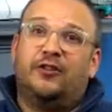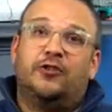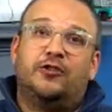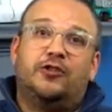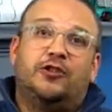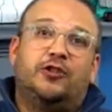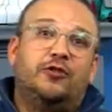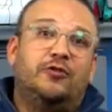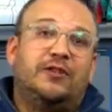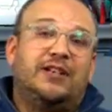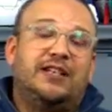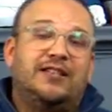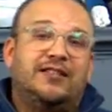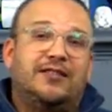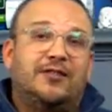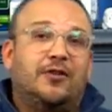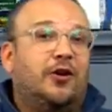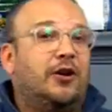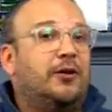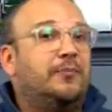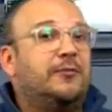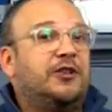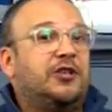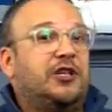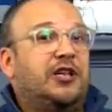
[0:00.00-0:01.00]
Juki
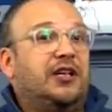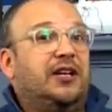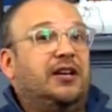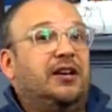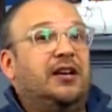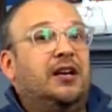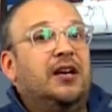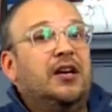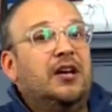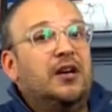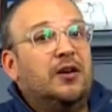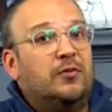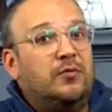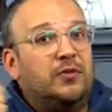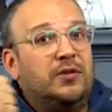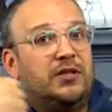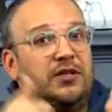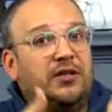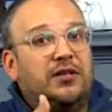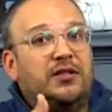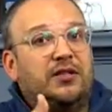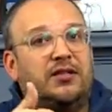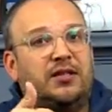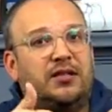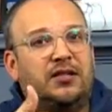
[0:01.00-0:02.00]
sewing machine, which
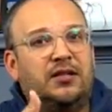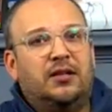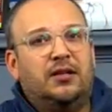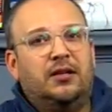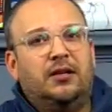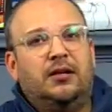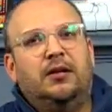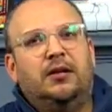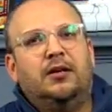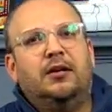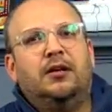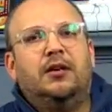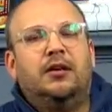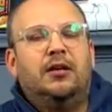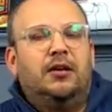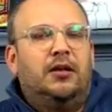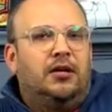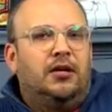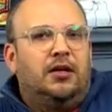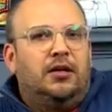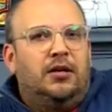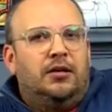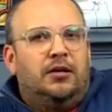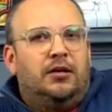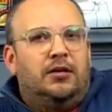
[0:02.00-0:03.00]
is
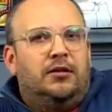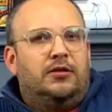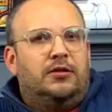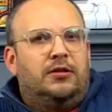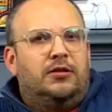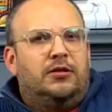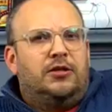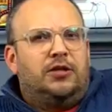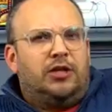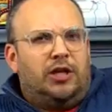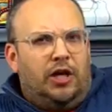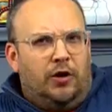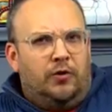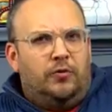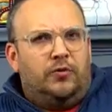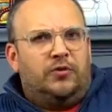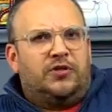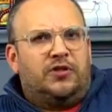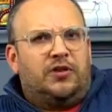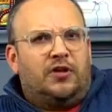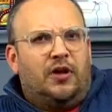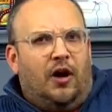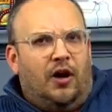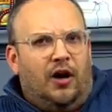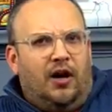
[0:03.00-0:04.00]
totes
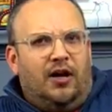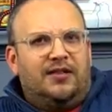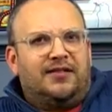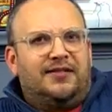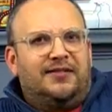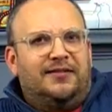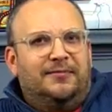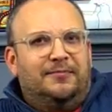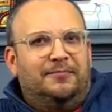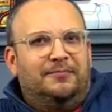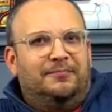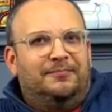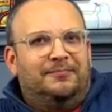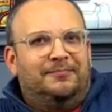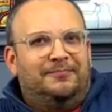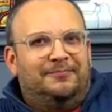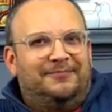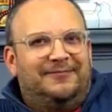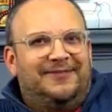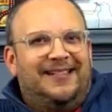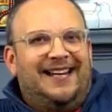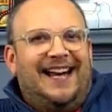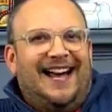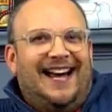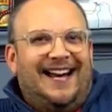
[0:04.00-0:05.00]
awesome.
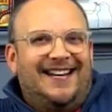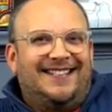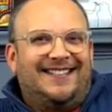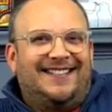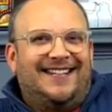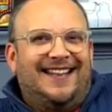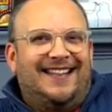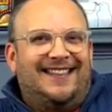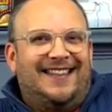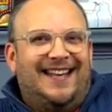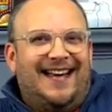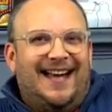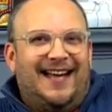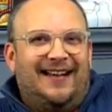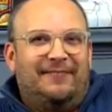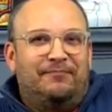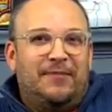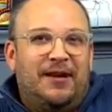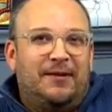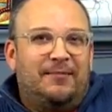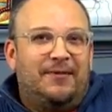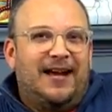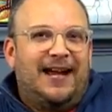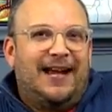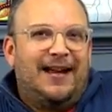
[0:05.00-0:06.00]
Yeah, I said that.
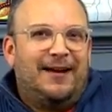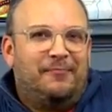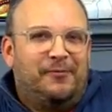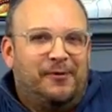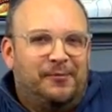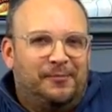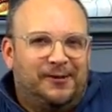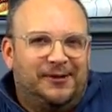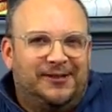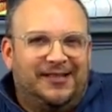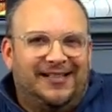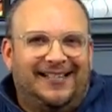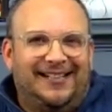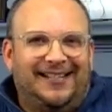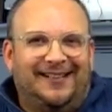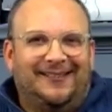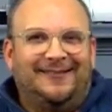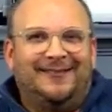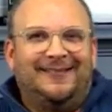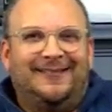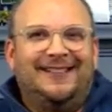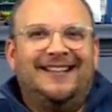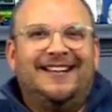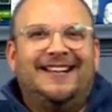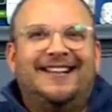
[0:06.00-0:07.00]
Maybe I am a millennial.
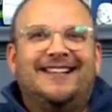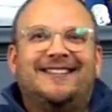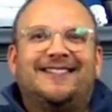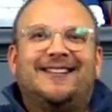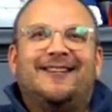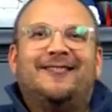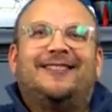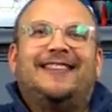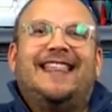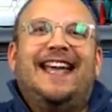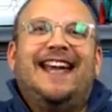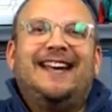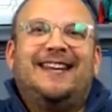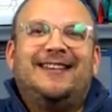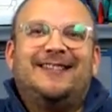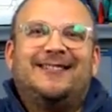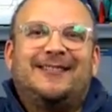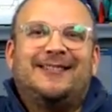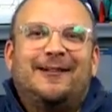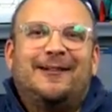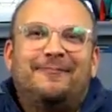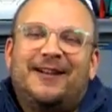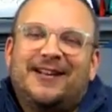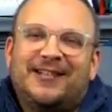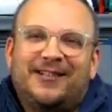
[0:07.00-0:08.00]
So thank you so
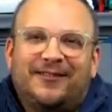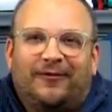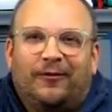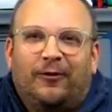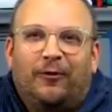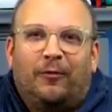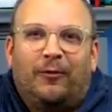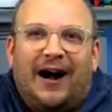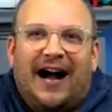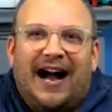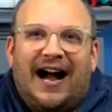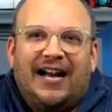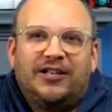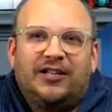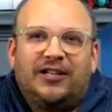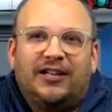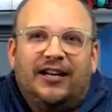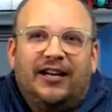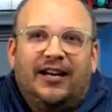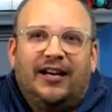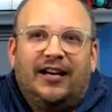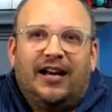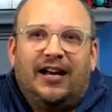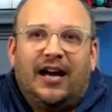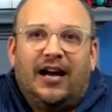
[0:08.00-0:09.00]
much for
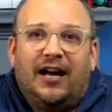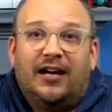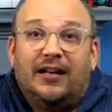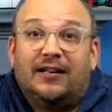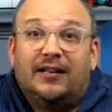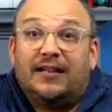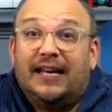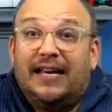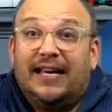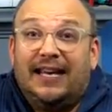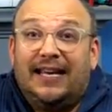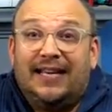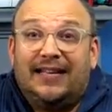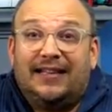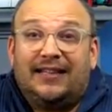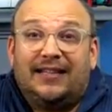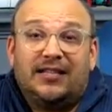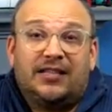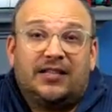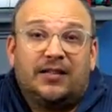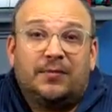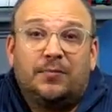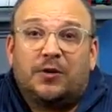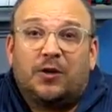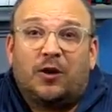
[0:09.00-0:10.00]
watching. Uh, hit the
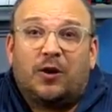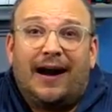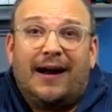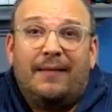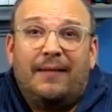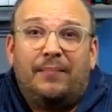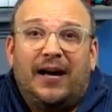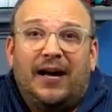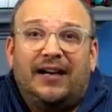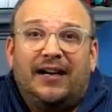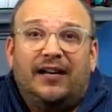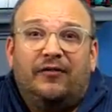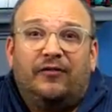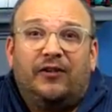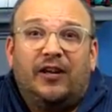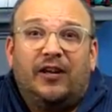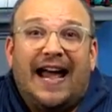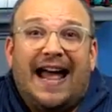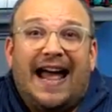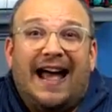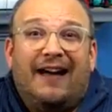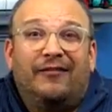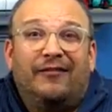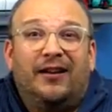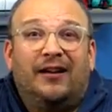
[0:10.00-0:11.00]
subscribe button if you
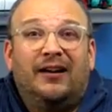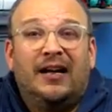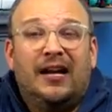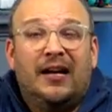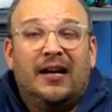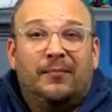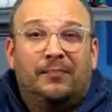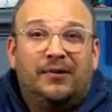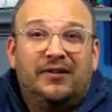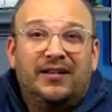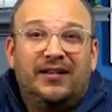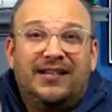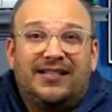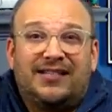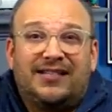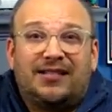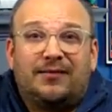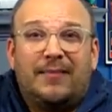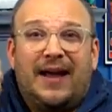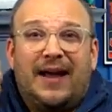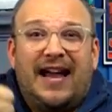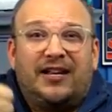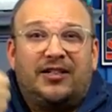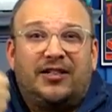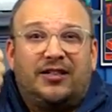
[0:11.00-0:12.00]
haven't. Please
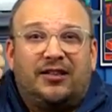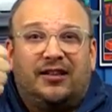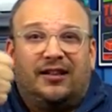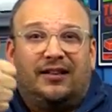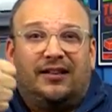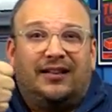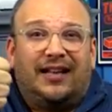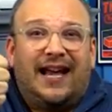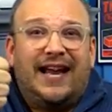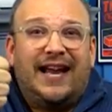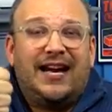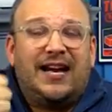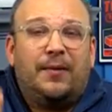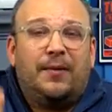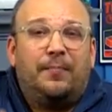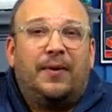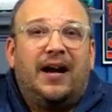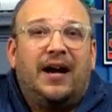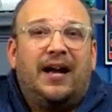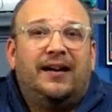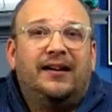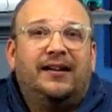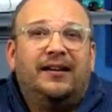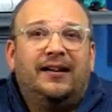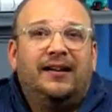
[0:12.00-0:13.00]
smash the like
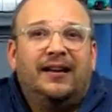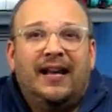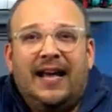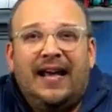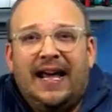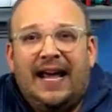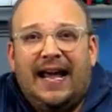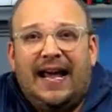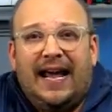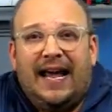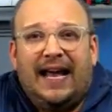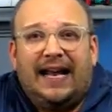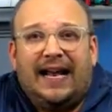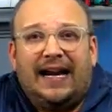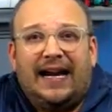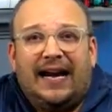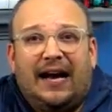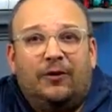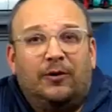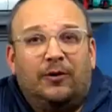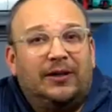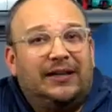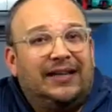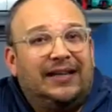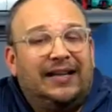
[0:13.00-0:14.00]
button and I
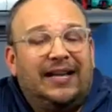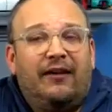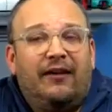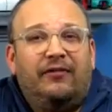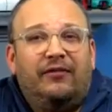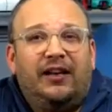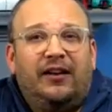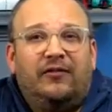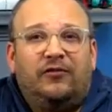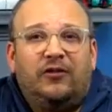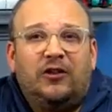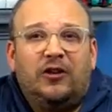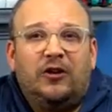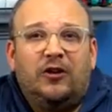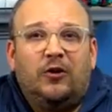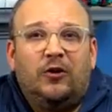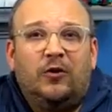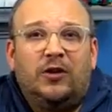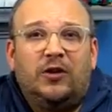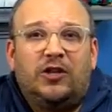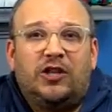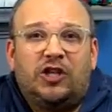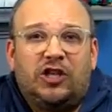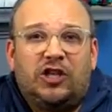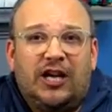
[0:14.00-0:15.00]
would love it if you
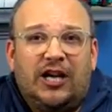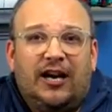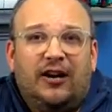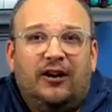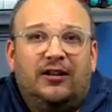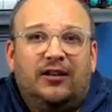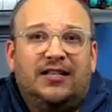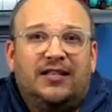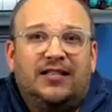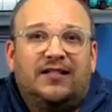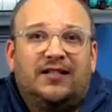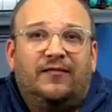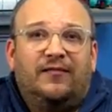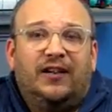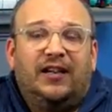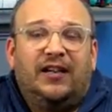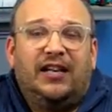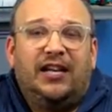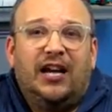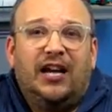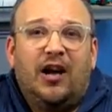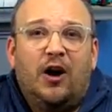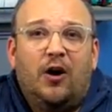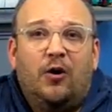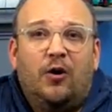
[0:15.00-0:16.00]
shared this
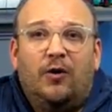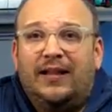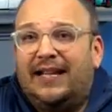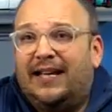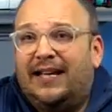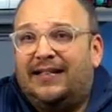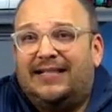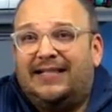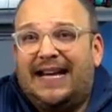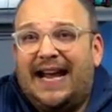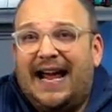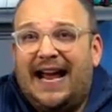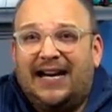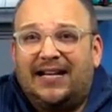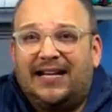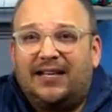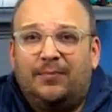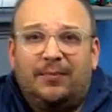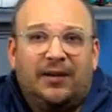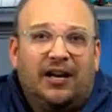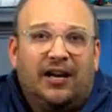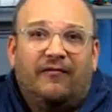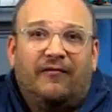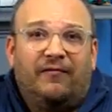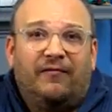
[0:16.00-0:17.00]
video and then tagged me
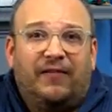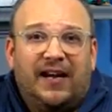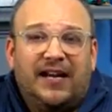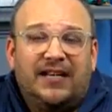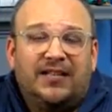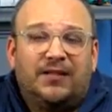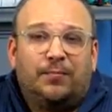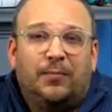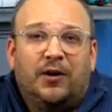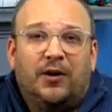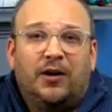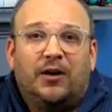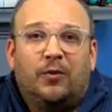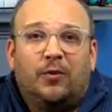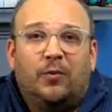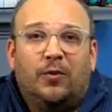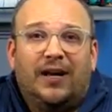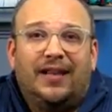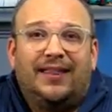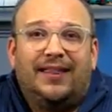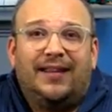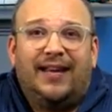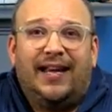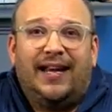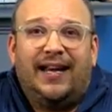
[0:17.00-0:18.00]
on Facebook
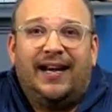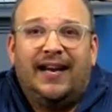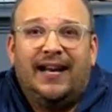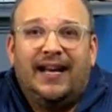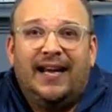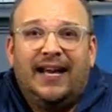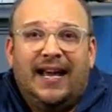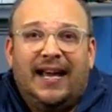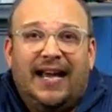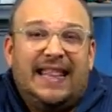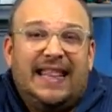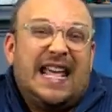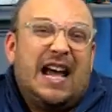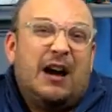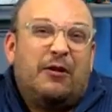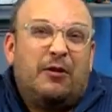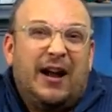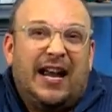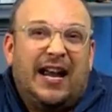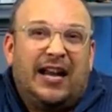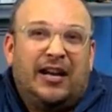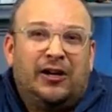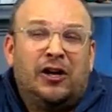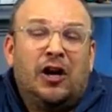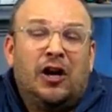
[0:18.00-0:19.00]
with it. And that way
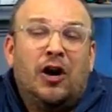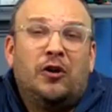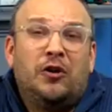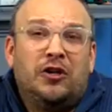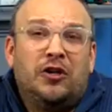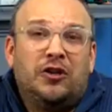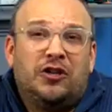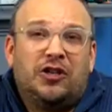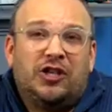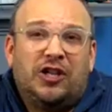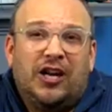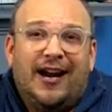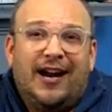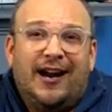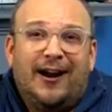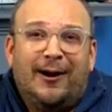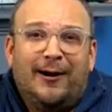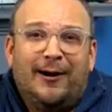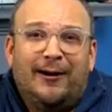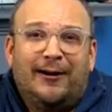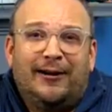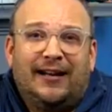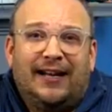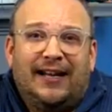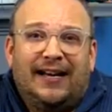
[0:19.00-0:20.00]
I know you
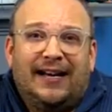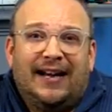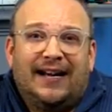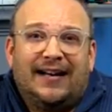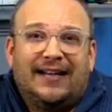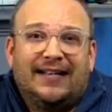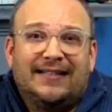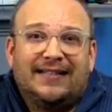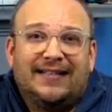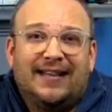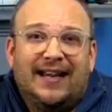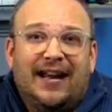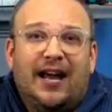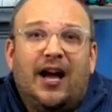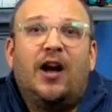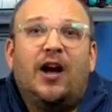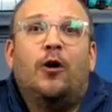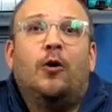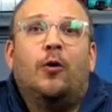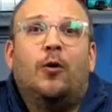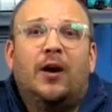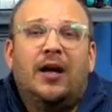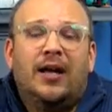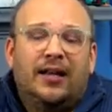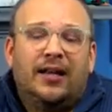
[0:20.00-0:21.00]
shared and I can say,
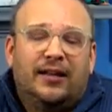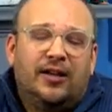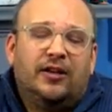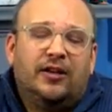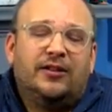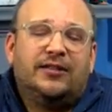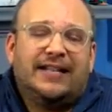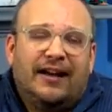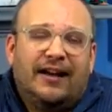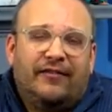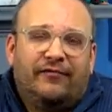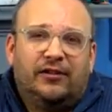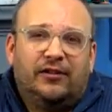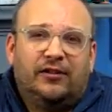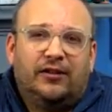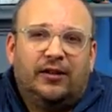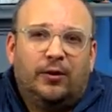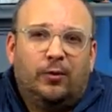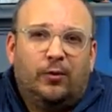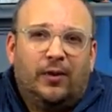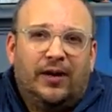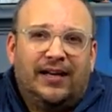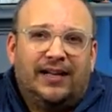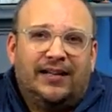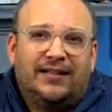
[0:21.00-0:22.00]
oh, there definitely
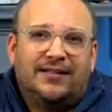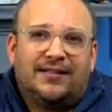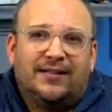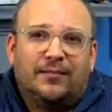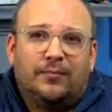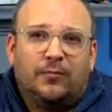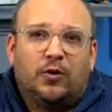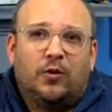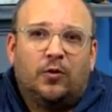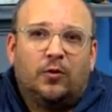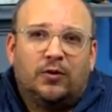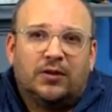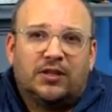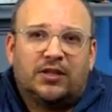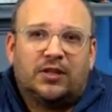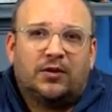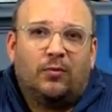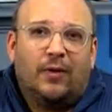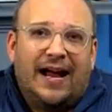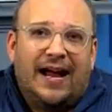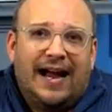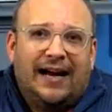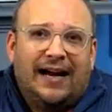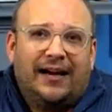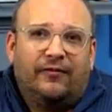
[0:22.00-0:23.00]
went in some cool
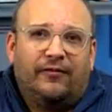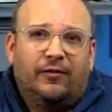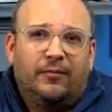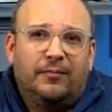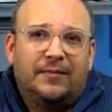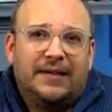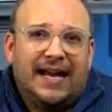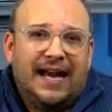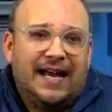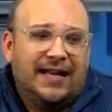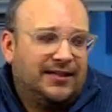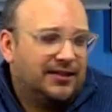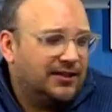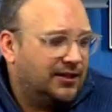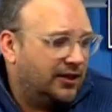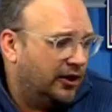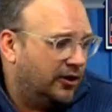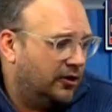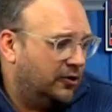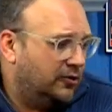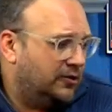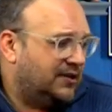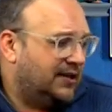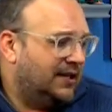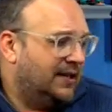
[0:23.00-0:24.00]
swag from Dad
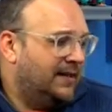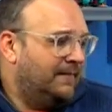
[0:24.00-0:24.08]
Sews.